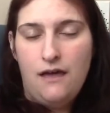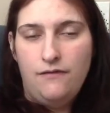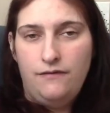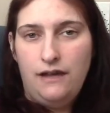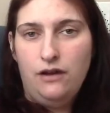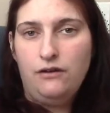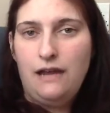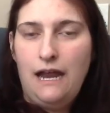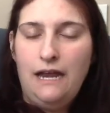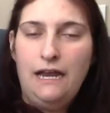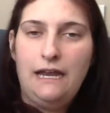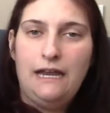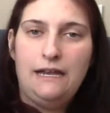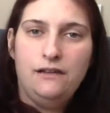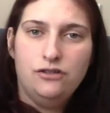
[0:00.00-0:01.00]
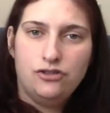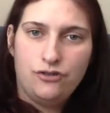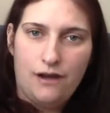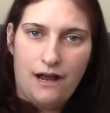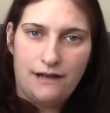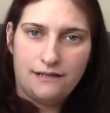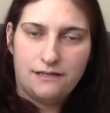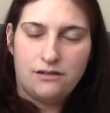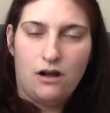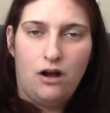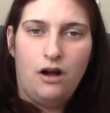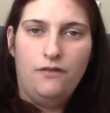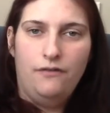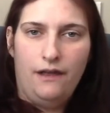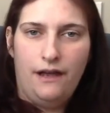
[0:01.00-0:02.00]
They are gaining interest
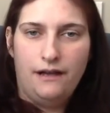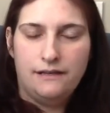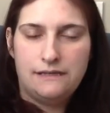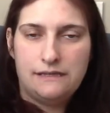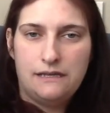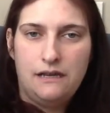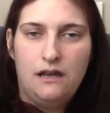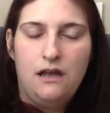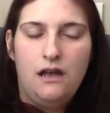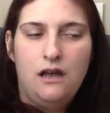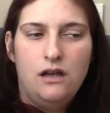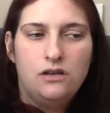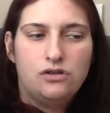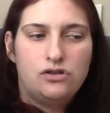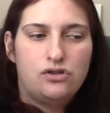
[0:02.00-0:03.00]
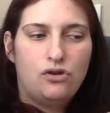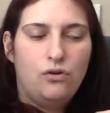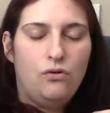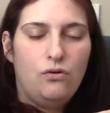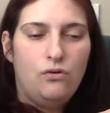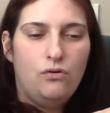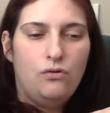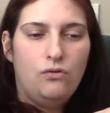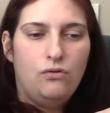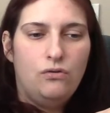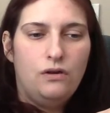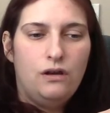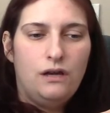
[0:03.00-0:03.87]
on this. So,